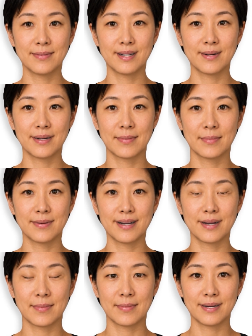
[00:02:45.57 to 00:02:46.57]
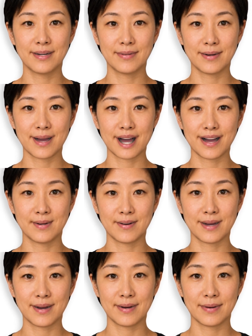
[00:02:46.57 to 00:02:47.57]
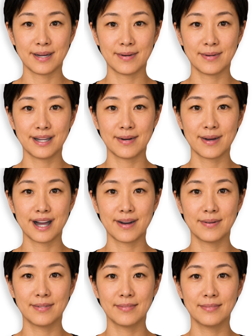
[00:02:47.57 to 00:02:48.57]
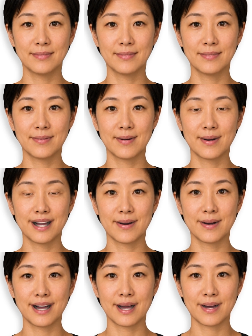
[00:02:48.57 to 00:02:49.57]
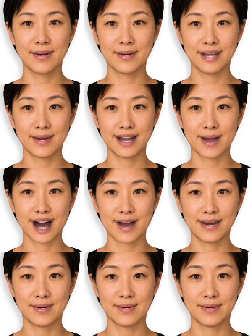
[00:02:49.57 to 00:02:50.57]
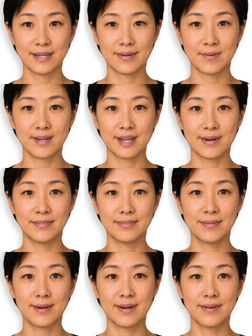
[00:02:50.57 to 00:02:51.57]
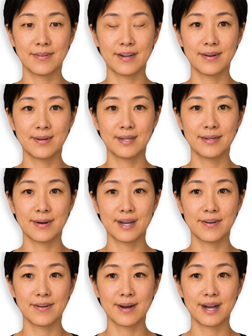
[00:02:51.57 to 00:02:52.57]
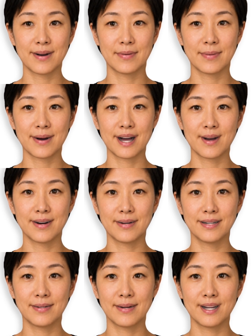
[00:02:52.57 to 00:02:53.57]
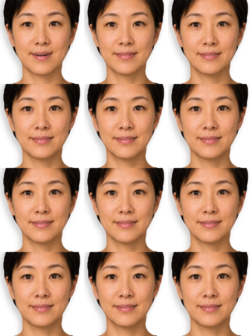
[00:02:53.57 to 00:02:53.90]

You come back in the morning, and the overnight batch is already done, every case designed and waiting in your results folder, ready for the one part of the job that always needed you.